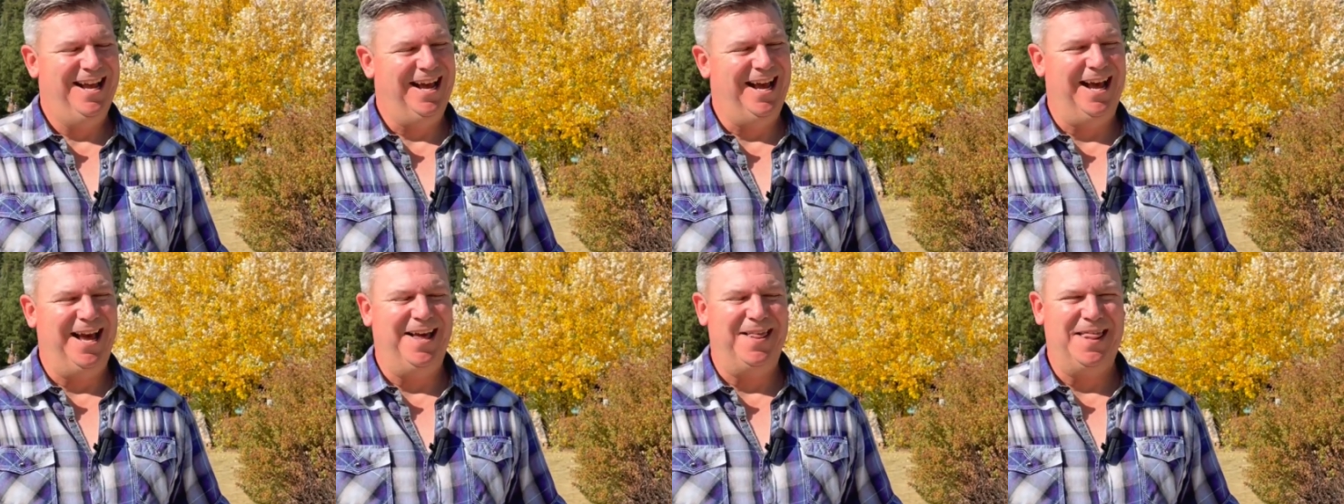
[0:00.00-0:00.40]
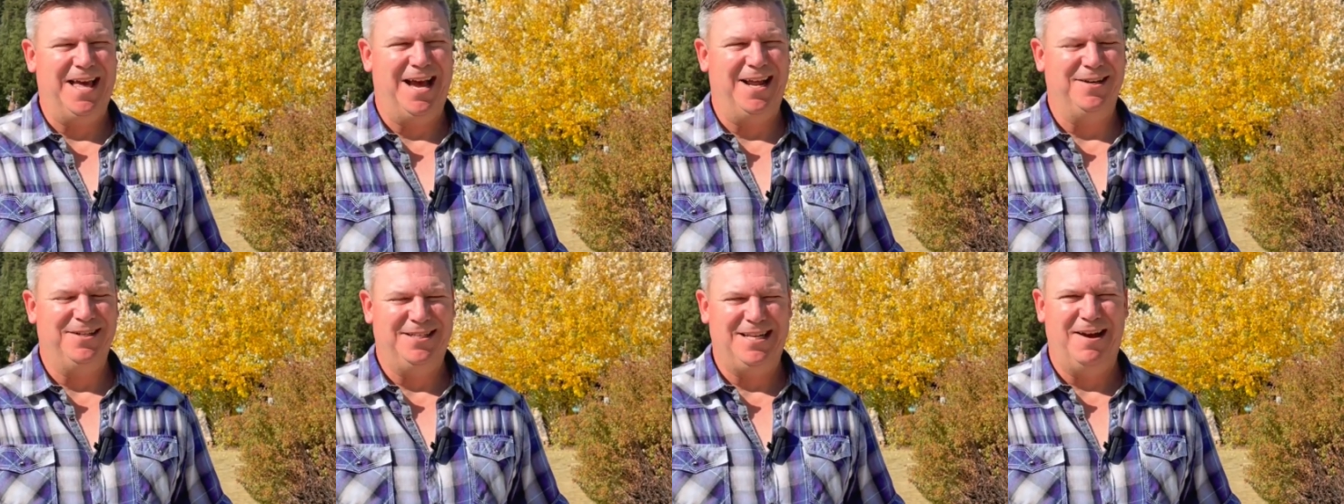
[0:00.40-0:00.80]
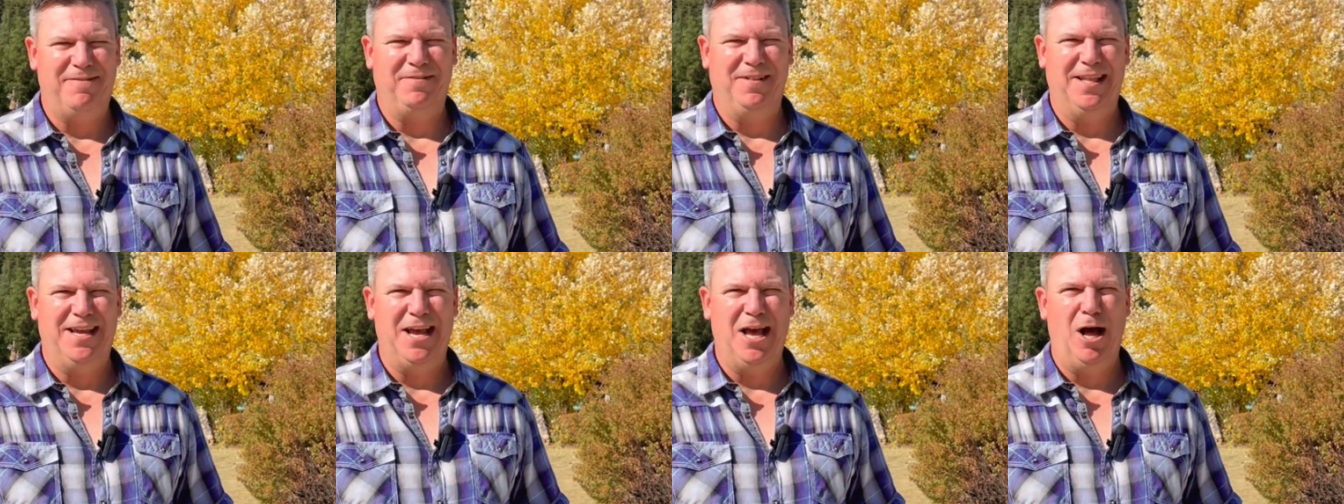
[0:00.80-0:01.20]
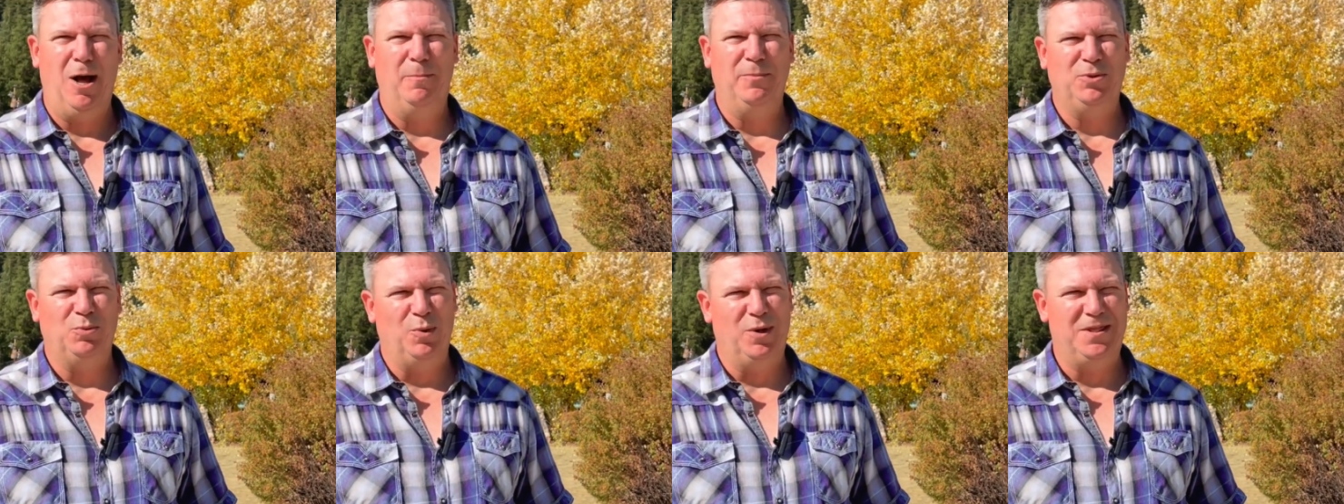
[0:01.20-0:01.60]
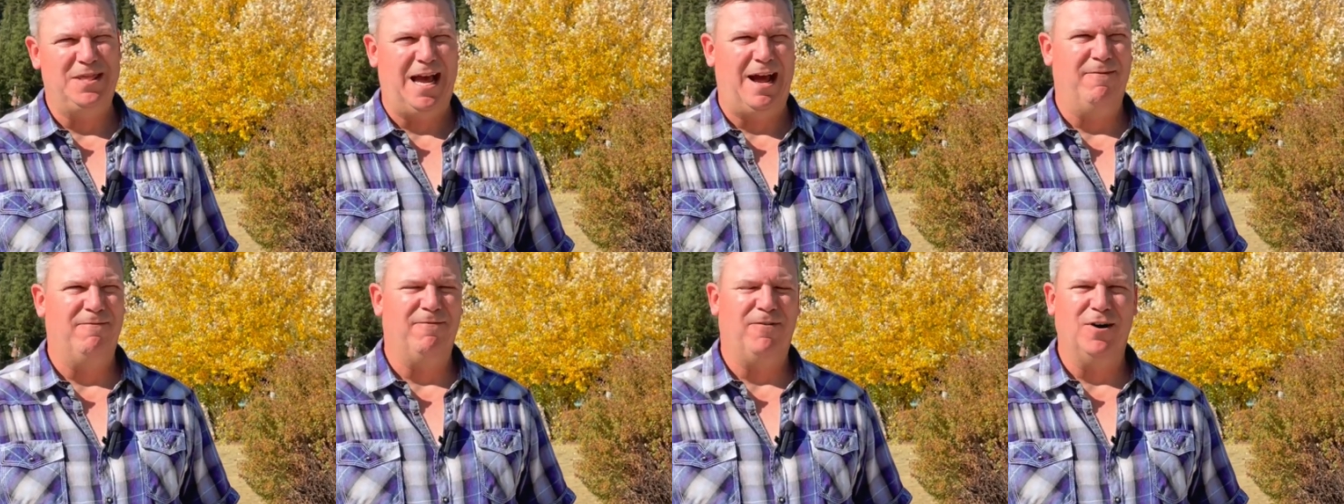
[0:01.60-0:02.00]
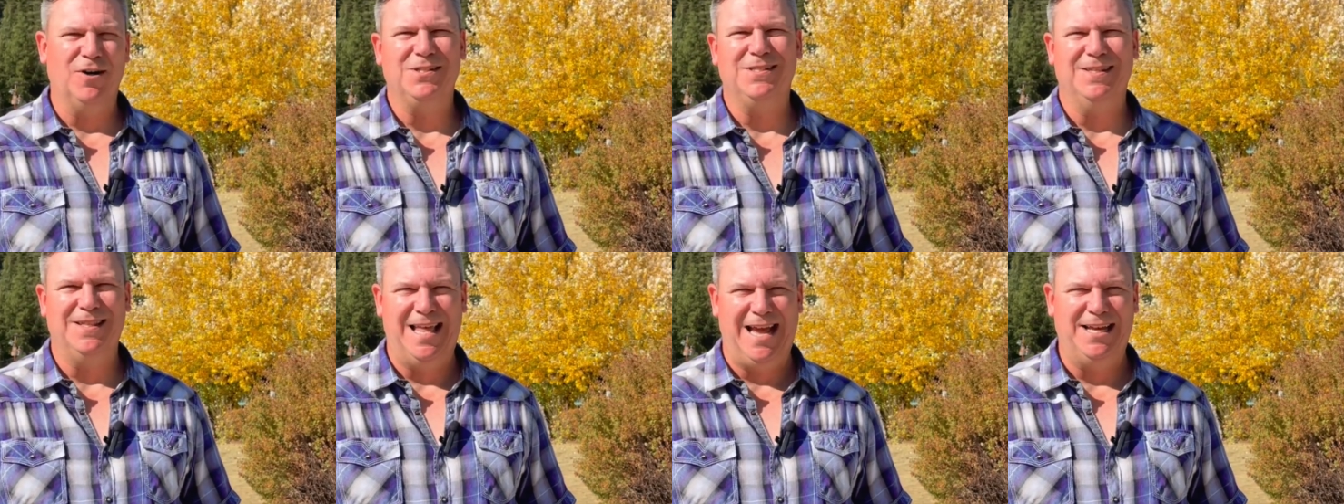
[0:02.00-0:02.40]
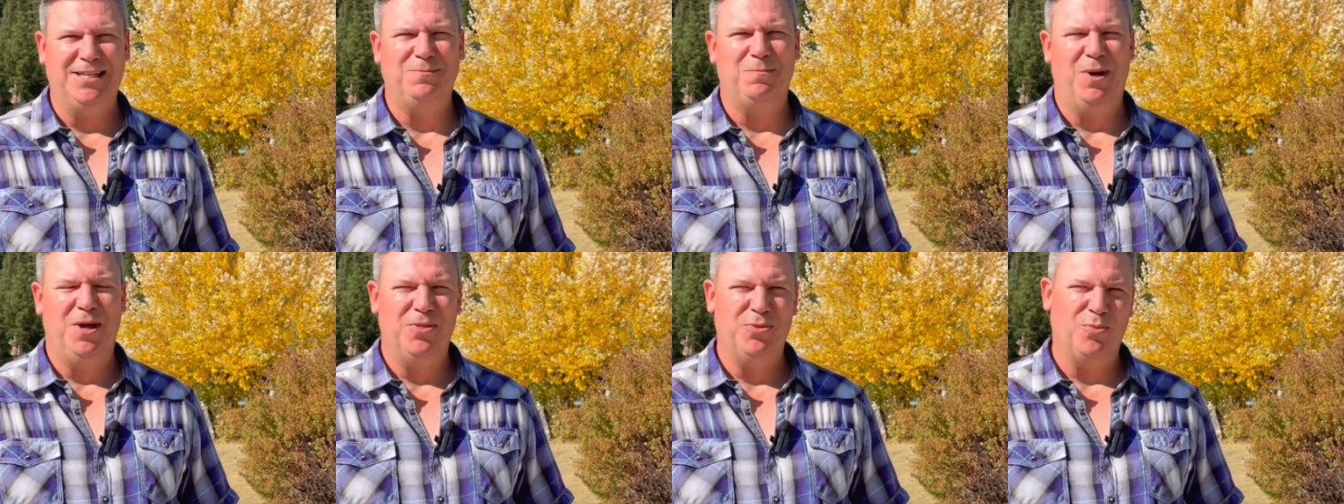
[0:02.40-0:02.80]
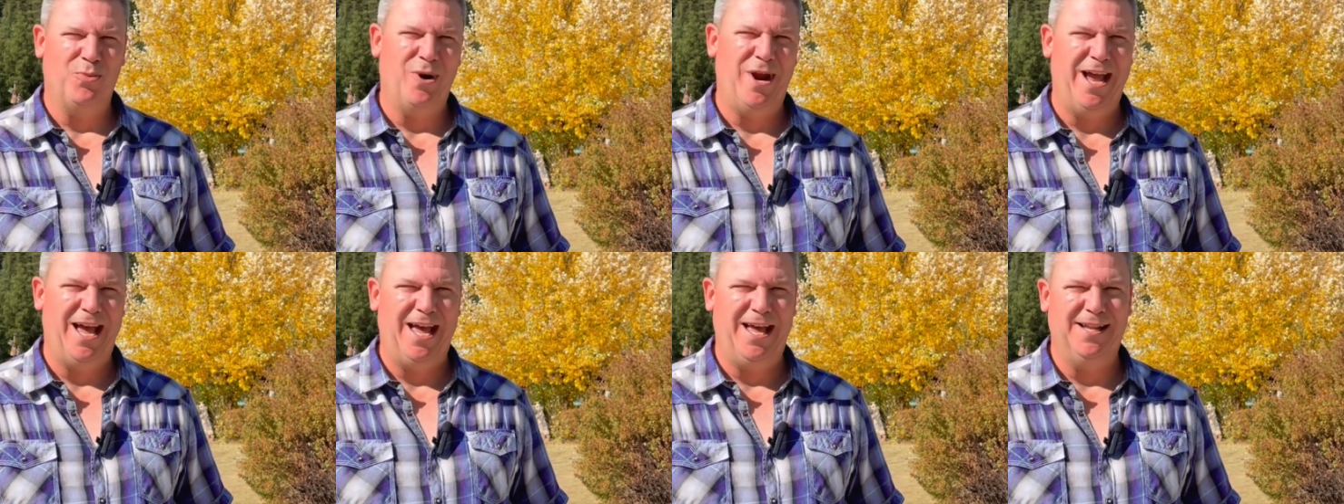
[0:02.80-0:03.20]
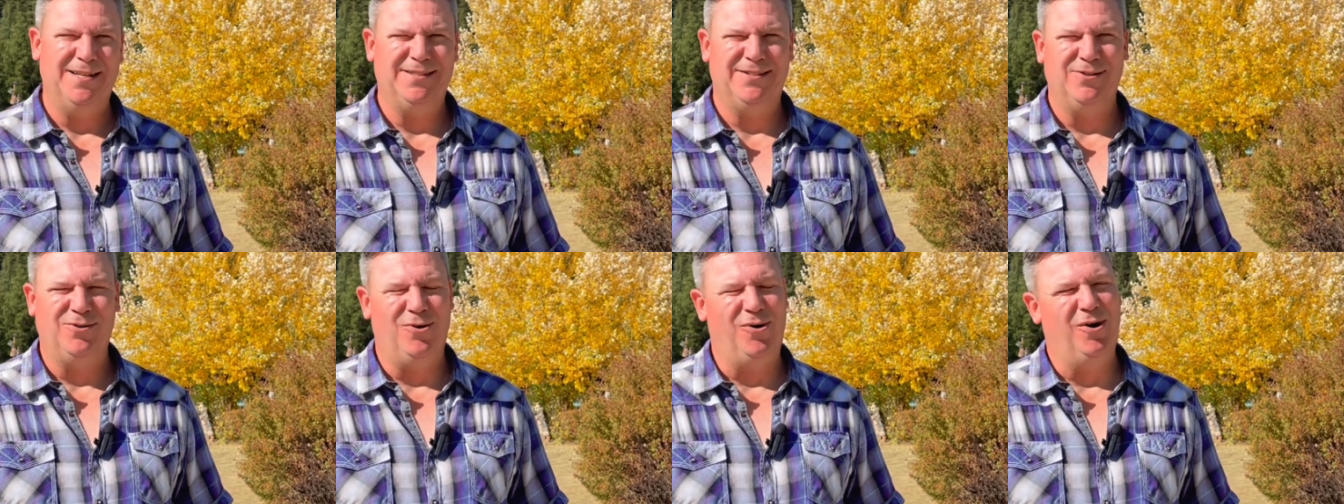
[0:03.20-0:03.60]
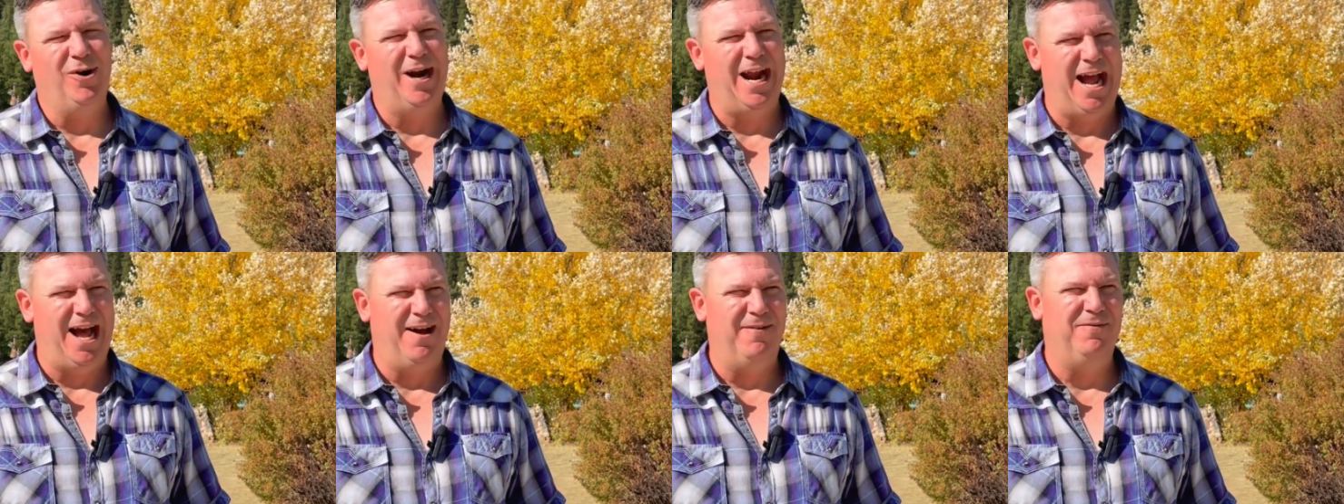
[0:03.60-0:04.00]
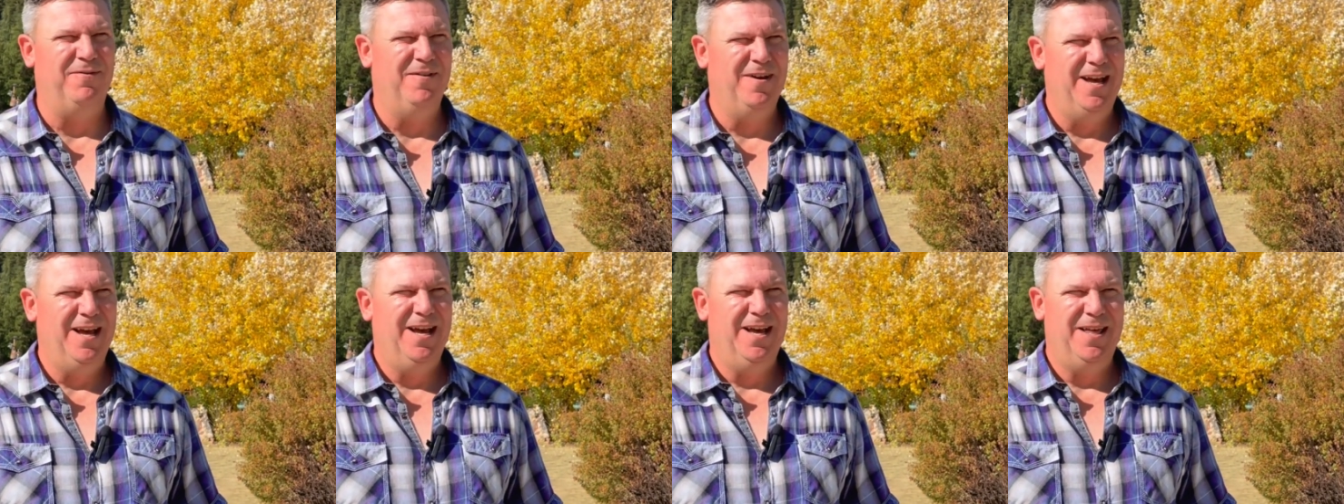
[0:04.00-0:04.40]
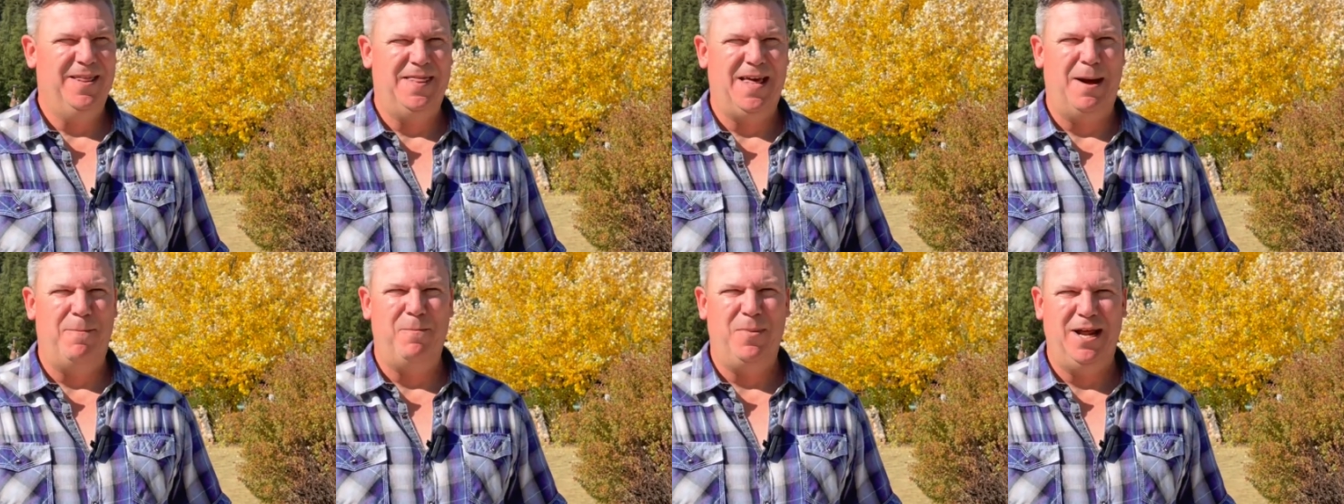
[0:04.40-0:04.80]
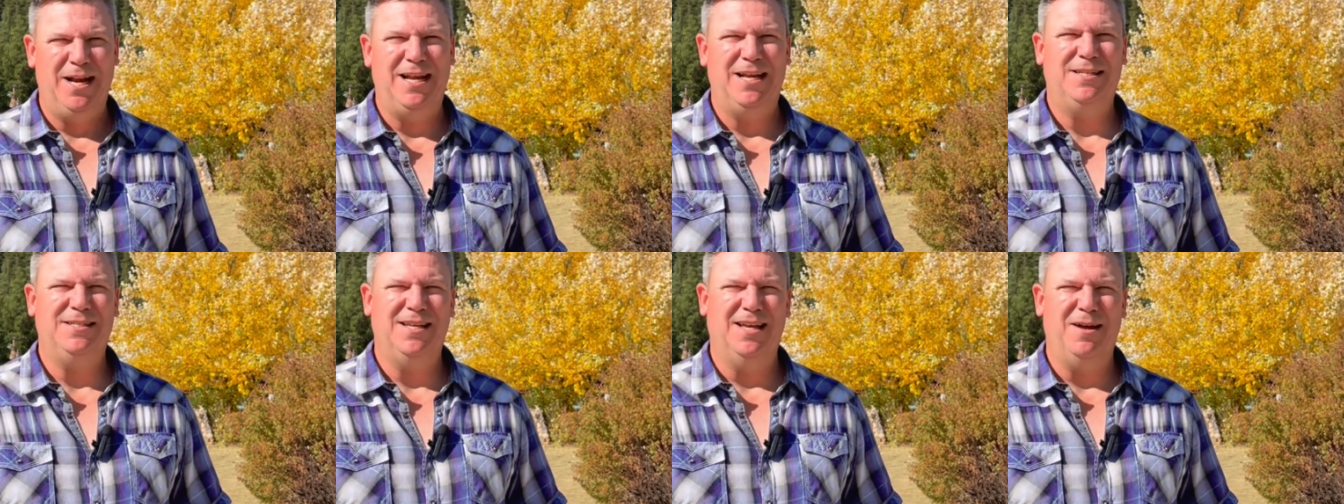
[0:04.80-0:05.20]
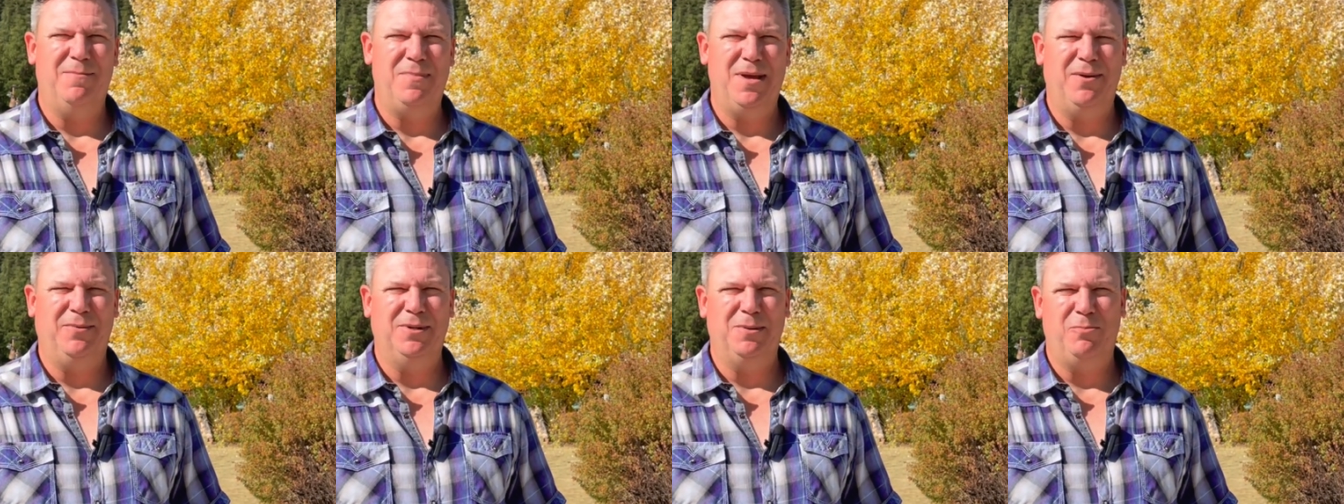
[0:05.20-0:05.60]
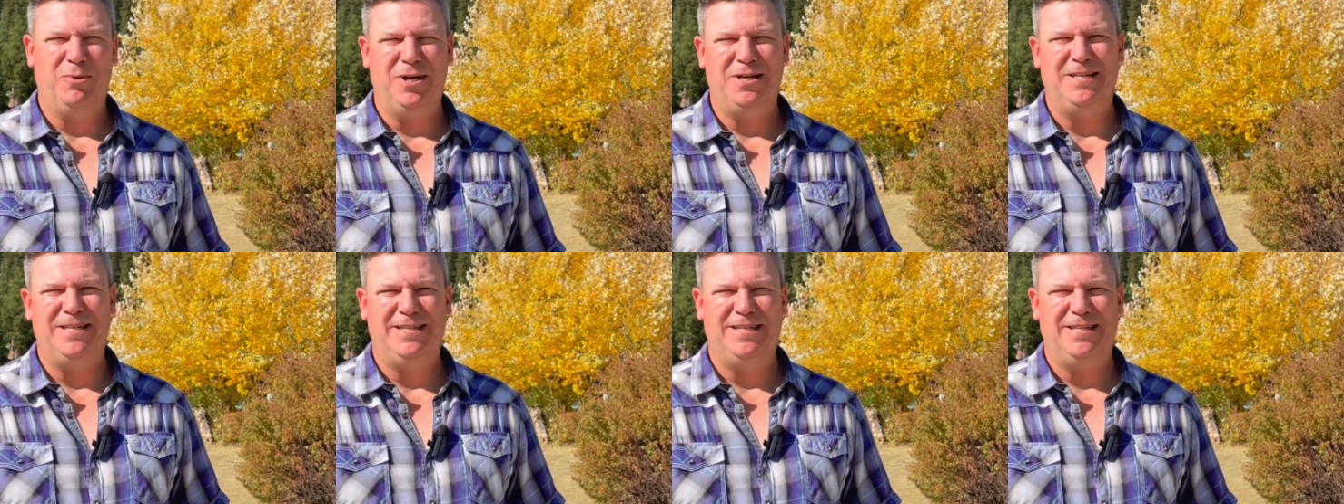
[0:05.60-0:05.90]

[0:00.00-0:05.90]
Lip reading: And that definitely helps with that first and last month rent, or have that money to be able to put,